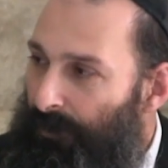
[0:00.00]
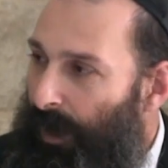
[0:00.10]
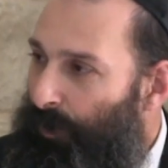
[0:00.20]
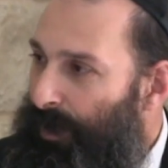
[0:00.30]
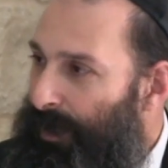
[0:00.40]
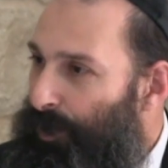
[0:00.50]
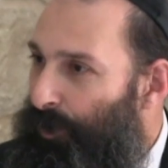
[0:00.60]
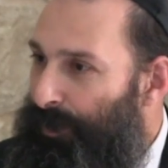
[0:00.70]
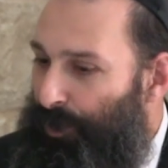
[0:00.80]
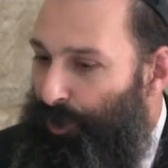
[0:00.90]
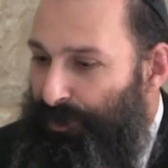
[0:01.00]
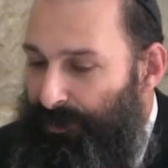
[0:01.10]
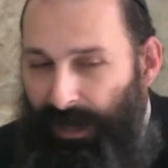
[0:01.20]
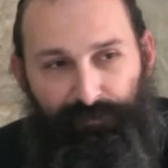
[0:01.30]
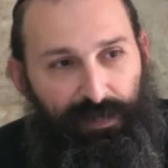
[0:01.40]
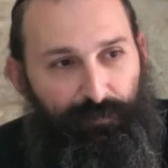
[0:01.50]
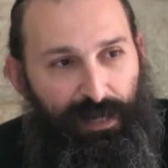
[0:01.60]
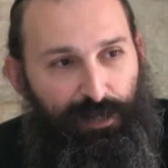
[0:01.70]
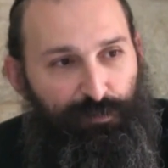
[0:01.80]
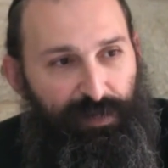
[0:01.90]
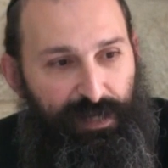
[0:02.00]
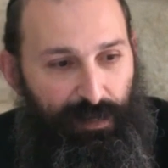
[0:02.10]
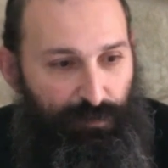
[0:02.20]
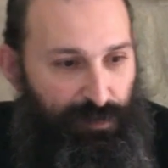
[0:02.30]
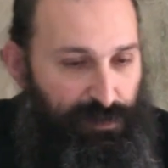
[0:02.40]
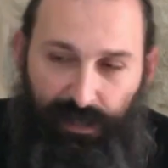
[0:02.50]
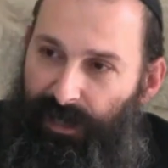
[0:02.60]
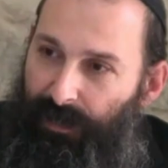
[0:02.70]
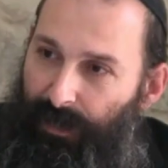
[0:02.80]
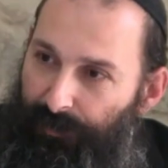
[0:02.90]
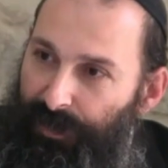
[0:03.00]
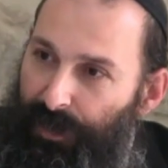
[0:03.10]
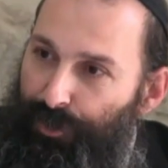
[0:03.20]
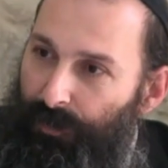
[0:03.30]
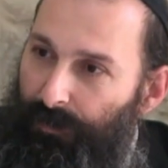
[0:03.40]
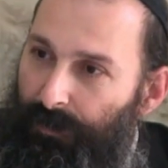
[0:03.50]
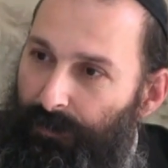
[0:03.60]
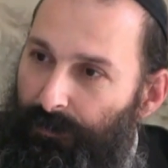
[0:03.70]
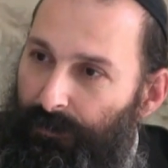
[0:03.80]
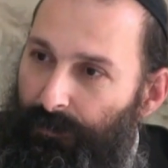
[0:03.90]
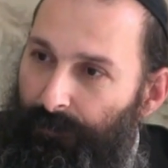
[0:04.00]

How can I go and anoint David HaMelech to be king when there's a king, another King Shaul?